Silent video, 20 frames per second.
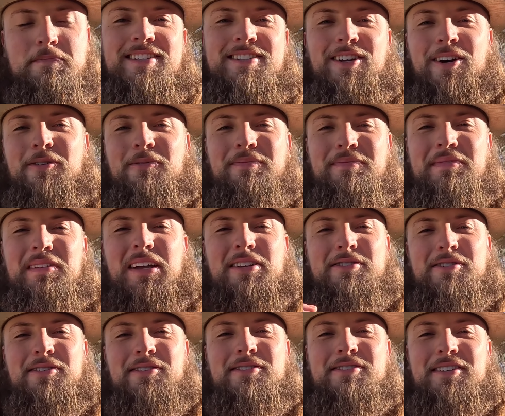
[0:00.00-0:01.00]
So that's
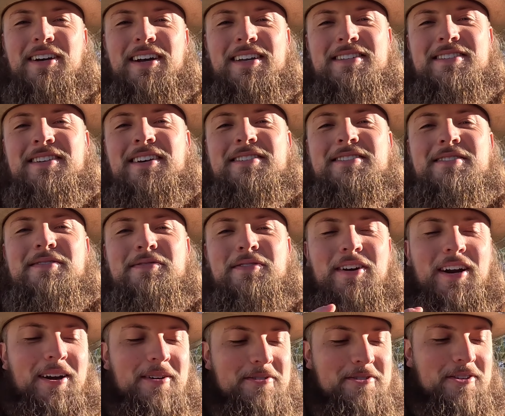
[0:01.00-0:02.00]
your little science lesson for
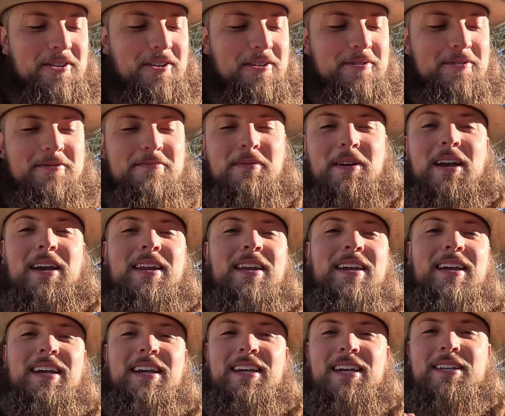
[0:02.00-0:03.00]
how charcoal is made.
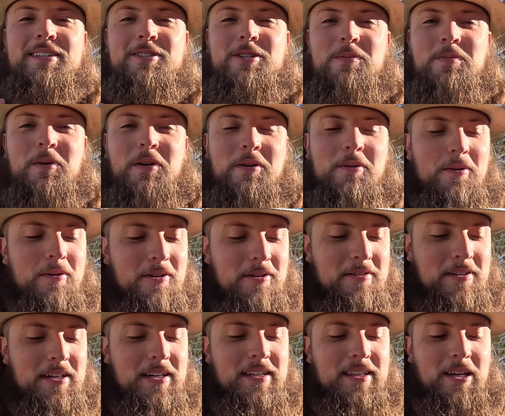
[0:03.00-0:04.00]
It's super
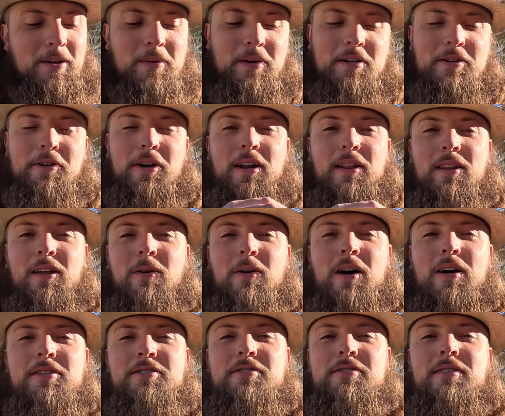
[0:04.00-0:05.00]
cool that we create a low
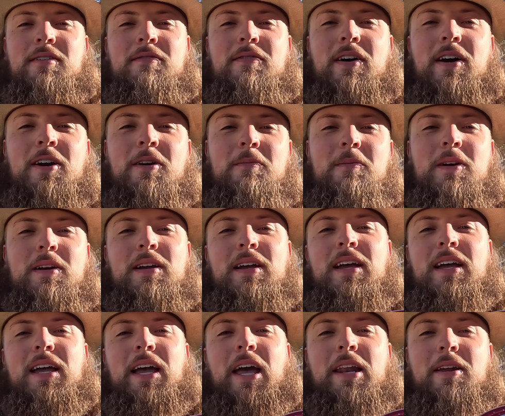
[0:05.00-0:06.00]
oxygen environment
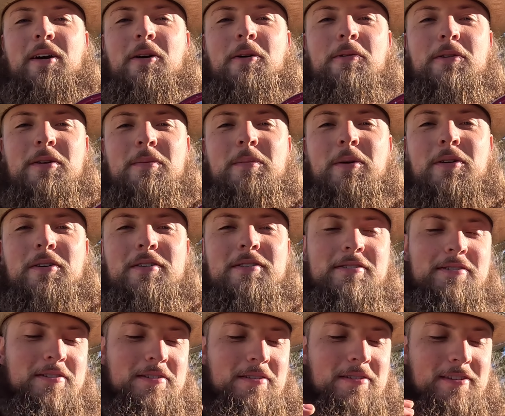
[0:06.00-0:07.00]
and it only
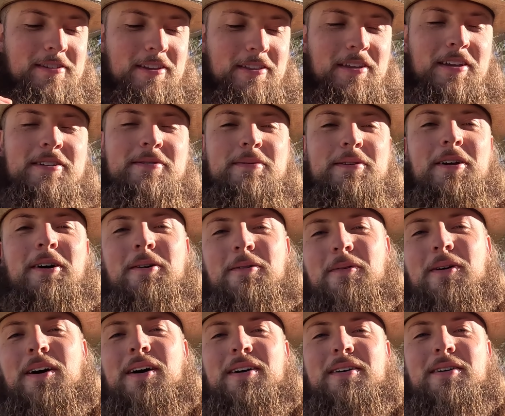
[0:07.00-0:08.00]
burns the things we don't
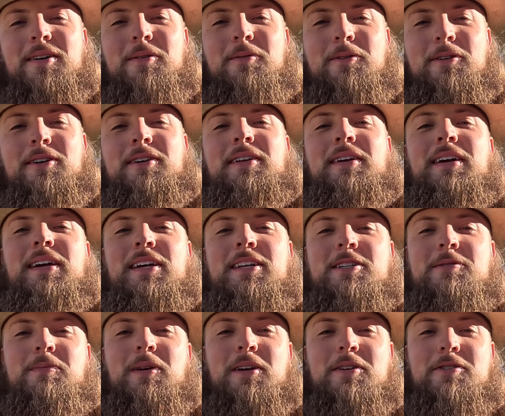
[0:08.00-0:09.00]
want in our wood
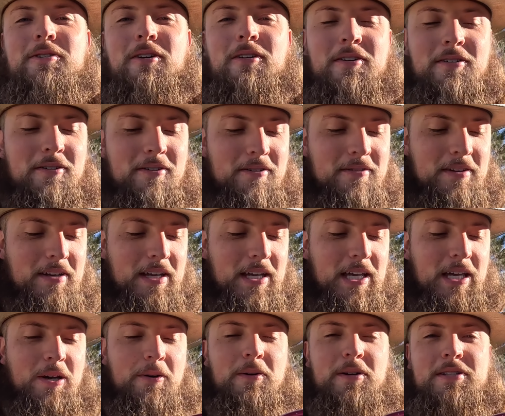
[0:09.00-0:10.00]
to make charcoal,
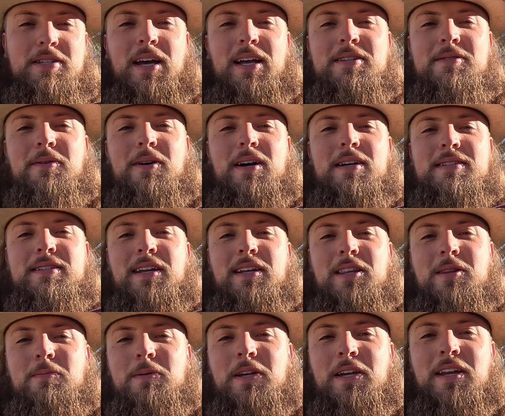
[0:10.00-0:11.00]
which that's why I said
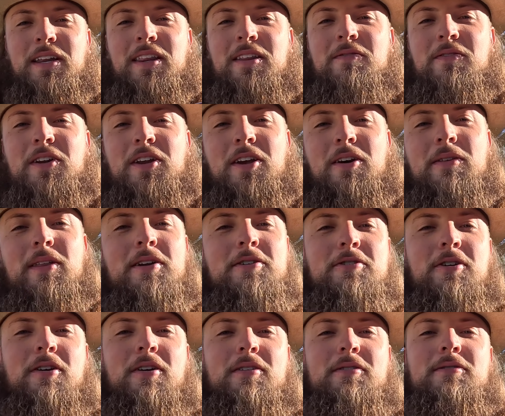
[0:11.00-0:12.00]
at the beginning of the video that
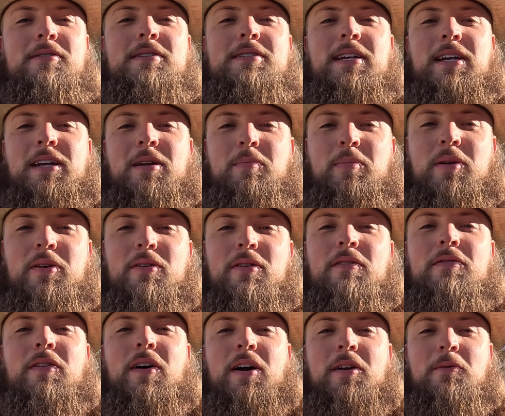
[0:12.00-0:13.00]
charcoal is like a
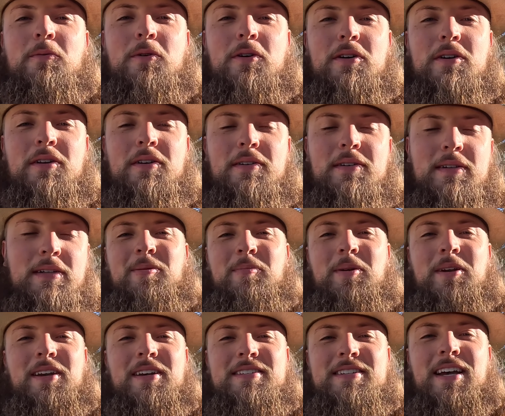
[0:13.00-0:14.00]
purified wood,
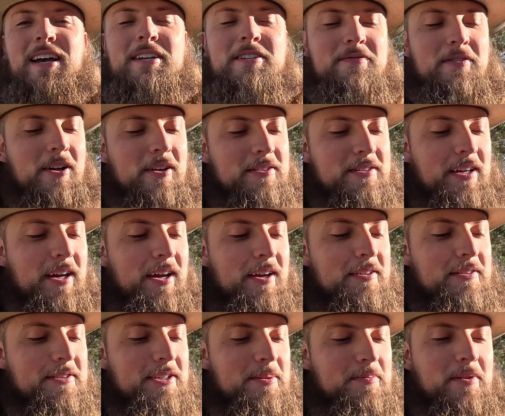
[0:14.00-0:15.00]
because it has
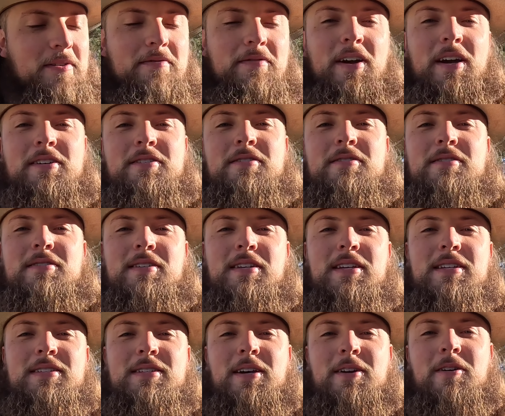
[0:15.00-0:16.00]
volatiles and imperfections,
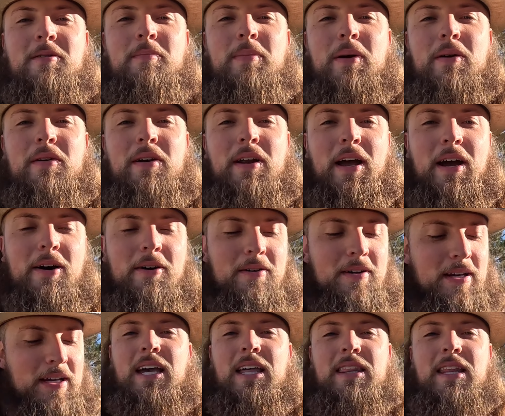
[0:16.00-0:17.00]
things that are burned out.
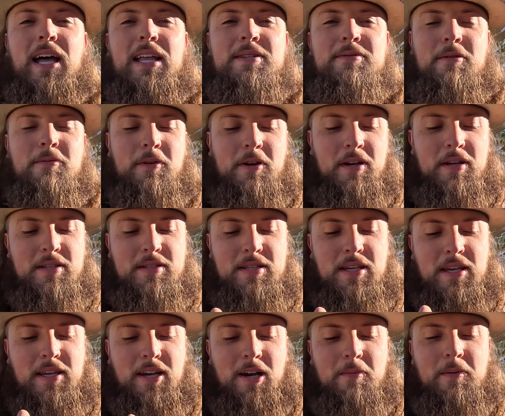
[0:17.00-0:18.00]
And that's what we're gonna
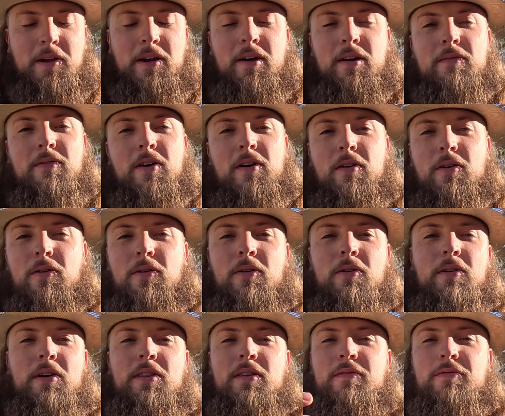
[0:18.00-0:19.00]
see coming out of our
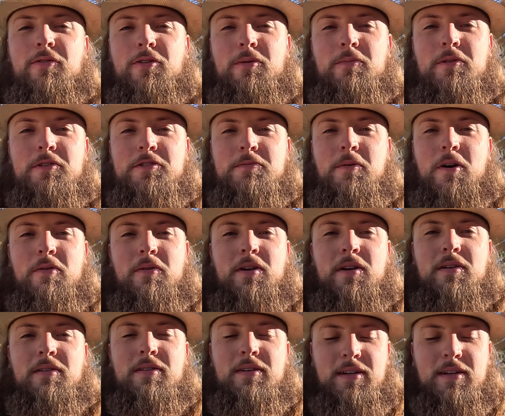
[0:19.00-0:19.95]
hole in the form of smoke.